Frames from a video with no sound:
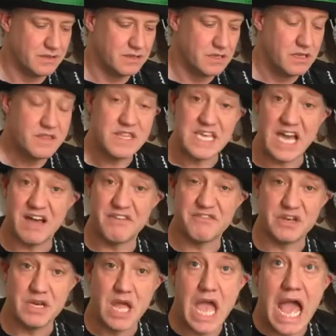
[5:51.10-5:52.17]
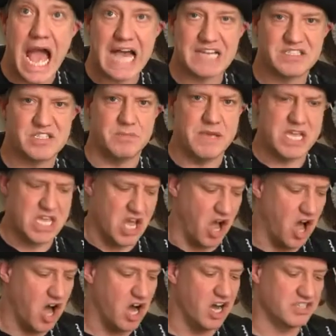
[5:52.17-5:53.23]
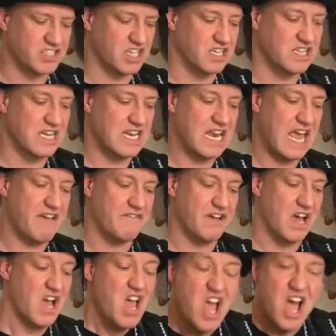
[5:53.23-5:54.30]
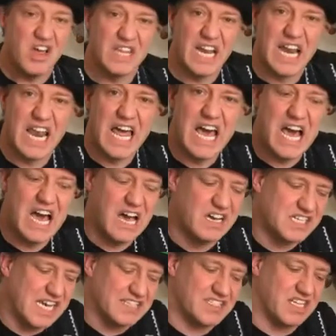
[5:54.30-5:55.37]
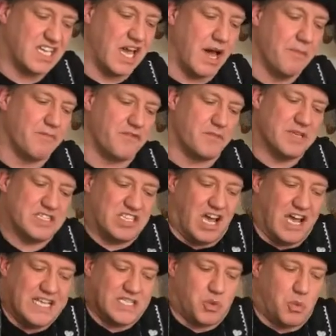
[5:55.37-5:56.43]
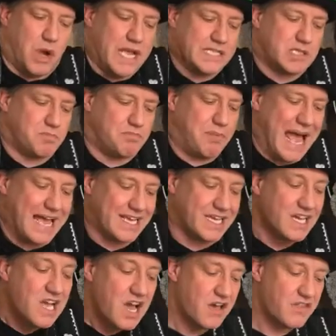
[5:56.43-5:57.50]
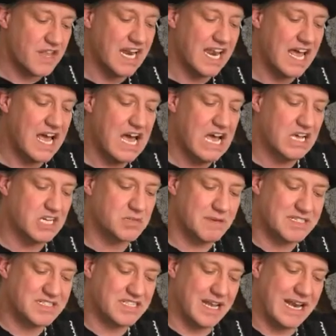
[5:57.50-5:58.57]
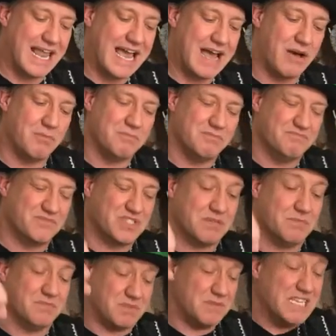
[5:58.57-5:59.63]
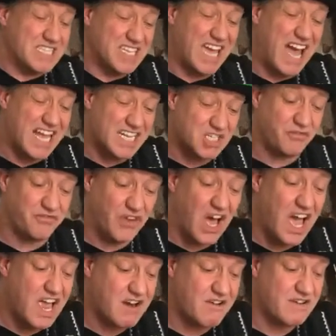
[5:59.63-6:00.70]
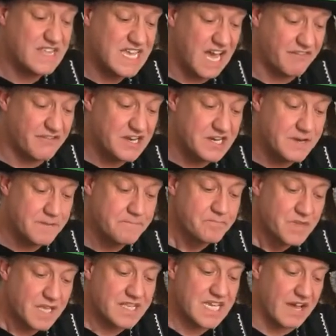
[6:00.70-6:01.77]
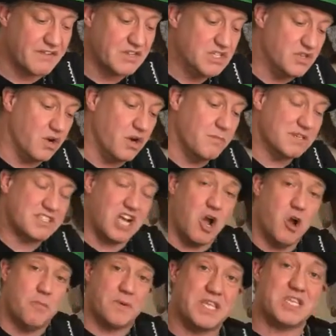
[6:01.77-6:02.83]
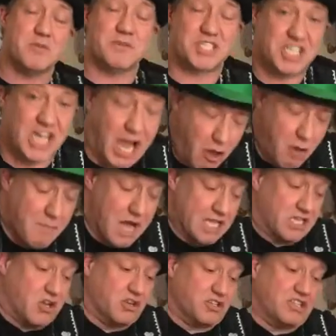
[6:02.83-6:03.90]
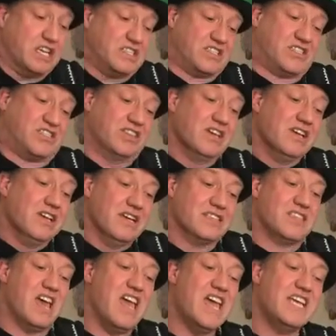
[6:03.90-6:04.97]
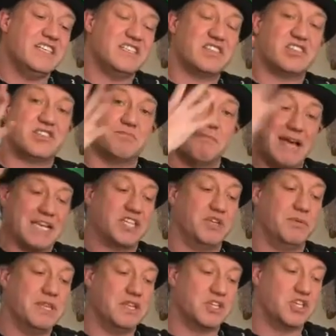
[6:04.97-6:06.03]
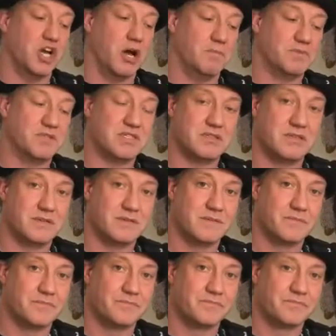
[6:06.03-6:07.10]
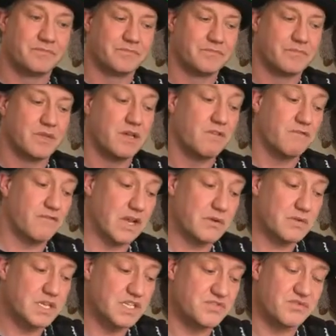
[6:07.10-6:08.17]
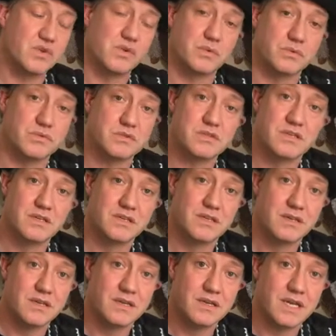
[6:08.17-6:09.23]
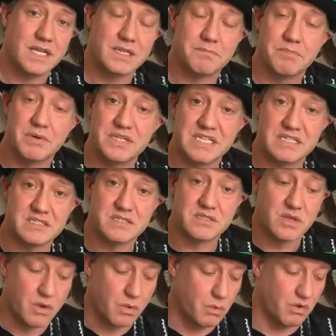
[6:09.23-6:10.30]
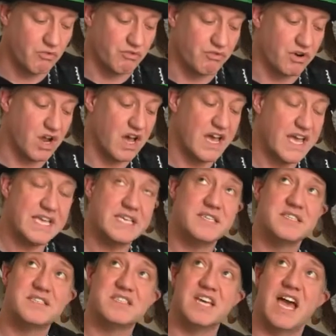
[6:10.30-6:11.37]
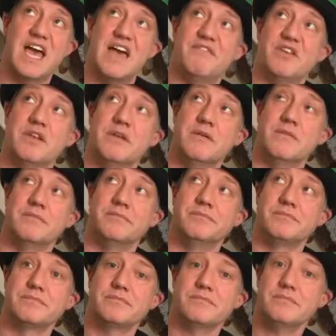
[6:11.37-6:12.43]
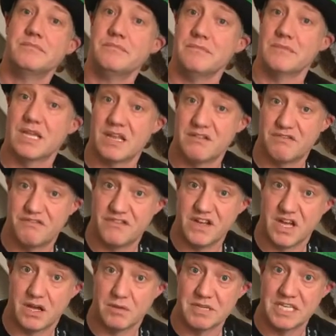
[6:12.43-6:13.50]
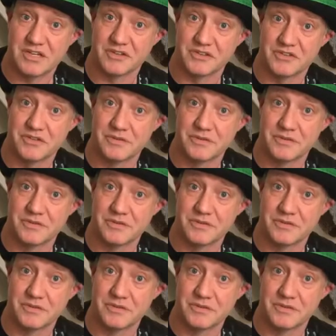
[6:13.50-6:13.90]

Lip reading: The oven has to be hotter than ever, and the lard has to come from a tight white pack, and the lard must allow them to catch fire in the oven, and the oven door must open, must shout, "Oh my goodness!" as the heat smacks you in the chops. Follow these rules, and the puddings will rise to heaven and far beyond.